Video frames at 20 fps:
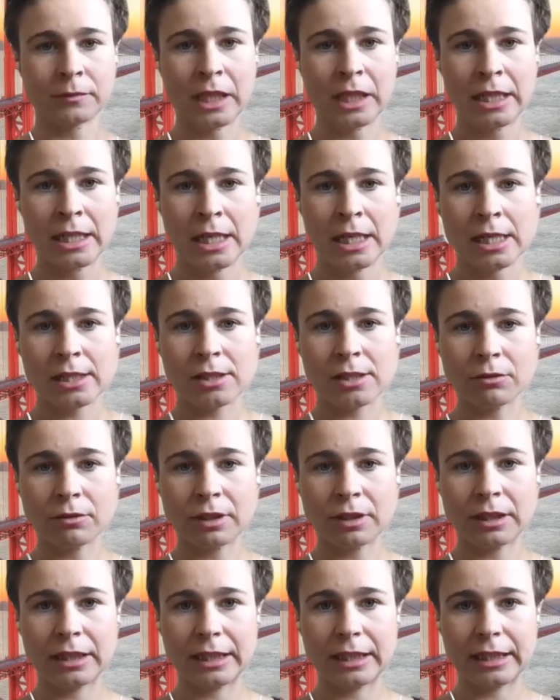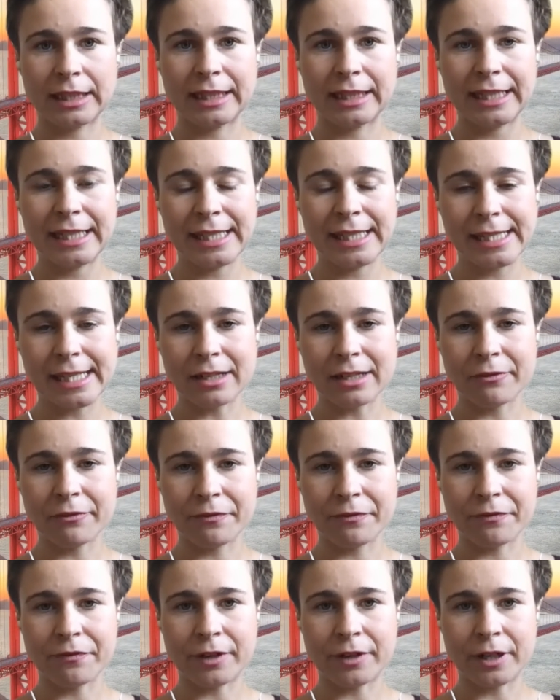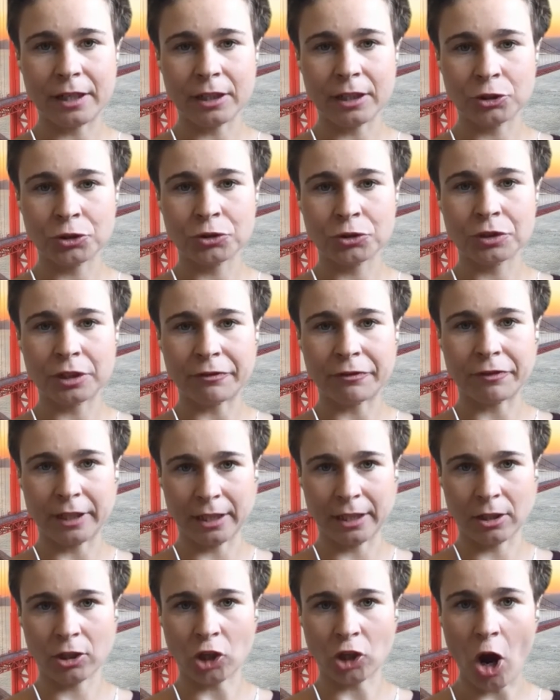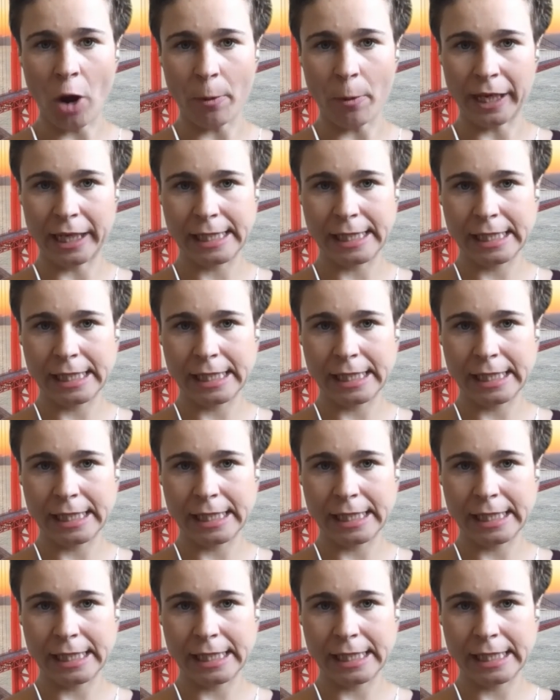So these are two different topics.